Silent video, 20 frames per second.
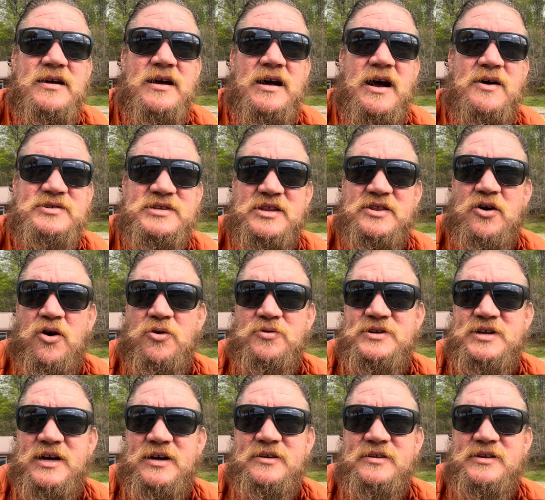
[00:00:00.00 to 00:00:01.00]
was at the
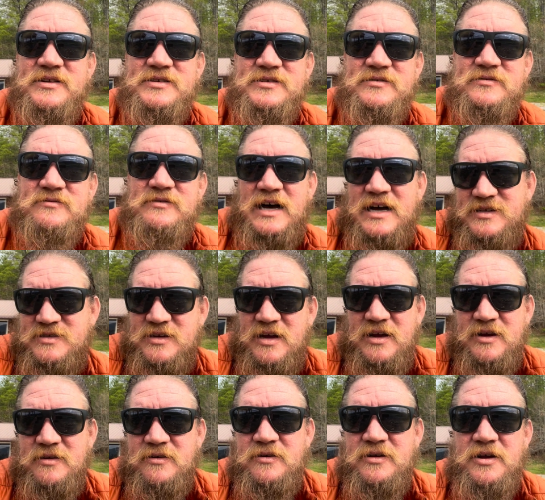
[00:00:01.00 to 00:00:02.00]
hotel this last
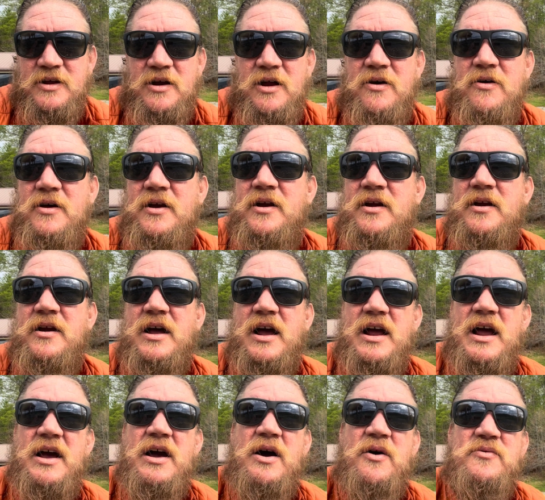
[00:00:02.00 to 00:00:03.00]
night, you know, and
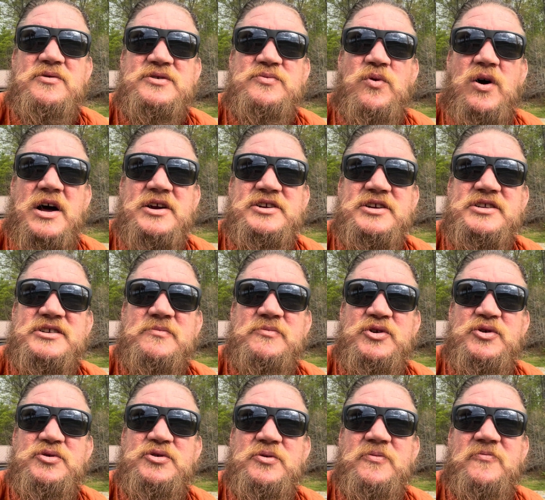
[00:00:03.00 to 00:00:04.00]
I was watching some
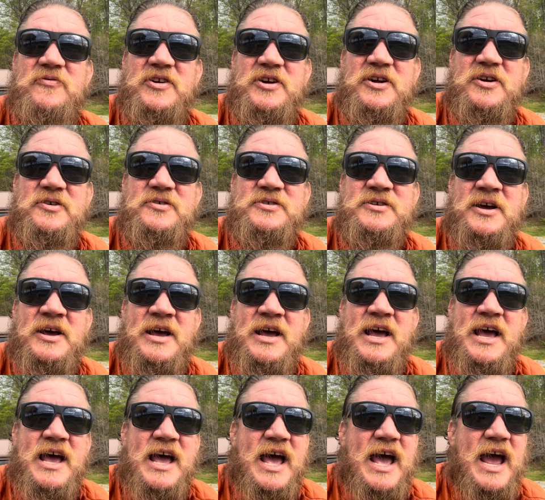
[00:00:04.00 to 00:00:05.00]
YouTube videos,
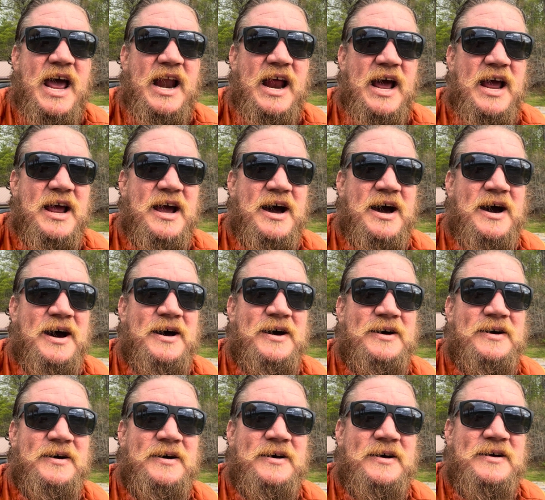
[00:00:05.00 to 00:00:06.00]
and I
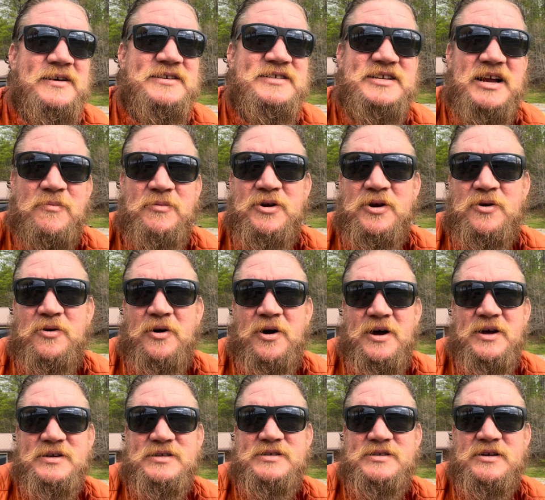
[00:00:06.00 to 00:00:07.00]
stumbled
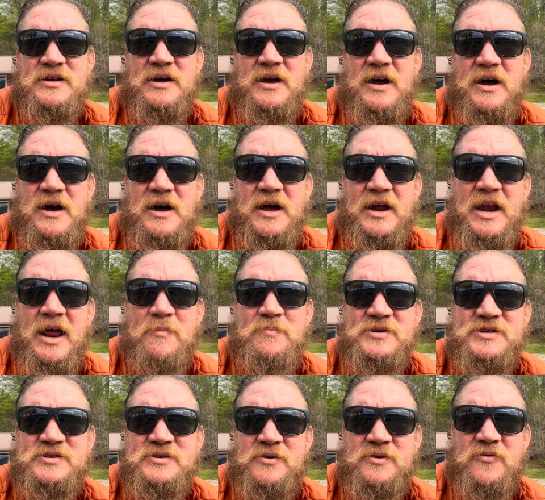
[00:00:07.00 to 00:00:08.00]
across an
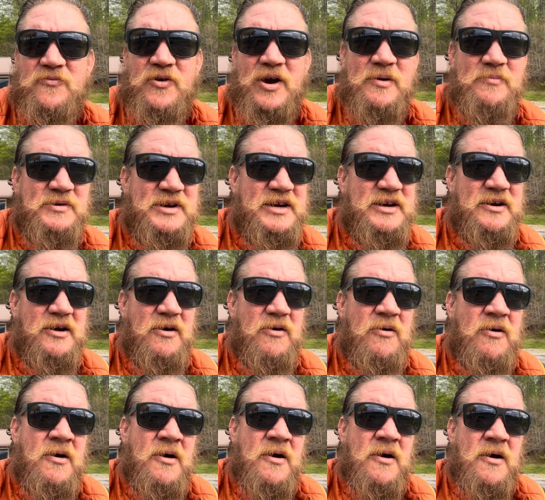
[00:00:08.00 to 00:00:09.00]
episode of Ramdino.
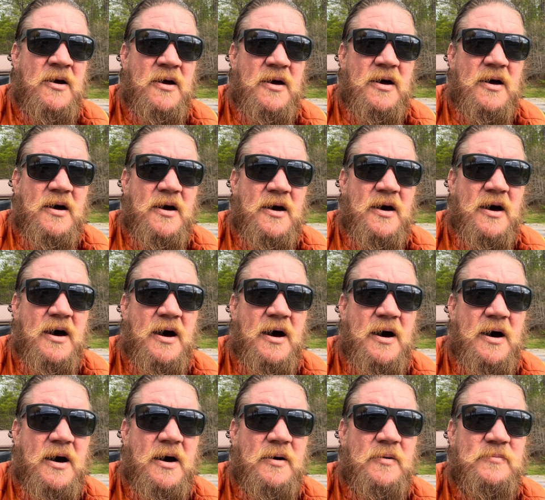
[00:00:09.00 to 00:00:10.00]

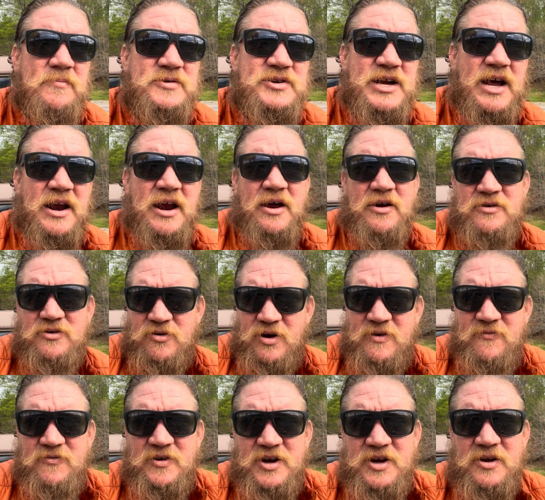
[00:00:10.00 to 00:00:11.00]
Shout out,
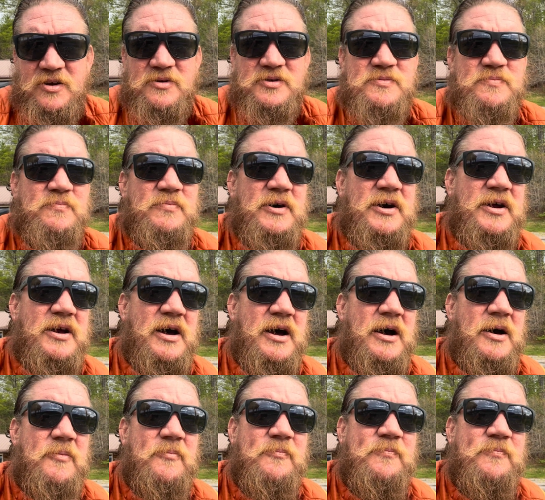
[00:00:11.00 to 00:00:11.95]
great videos. But I